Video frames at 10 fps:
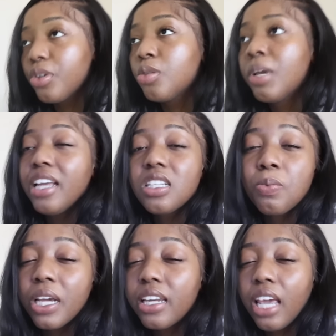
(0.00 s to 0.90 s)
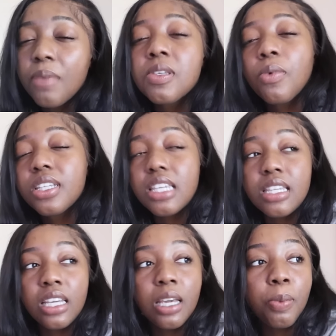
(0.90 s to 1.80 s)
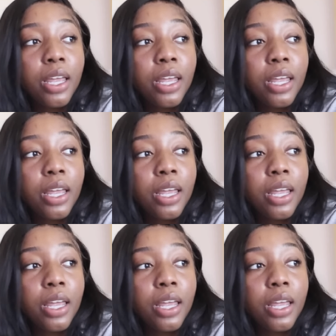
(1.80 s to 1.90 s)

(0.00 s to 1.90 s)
room and just played games and went to sleep.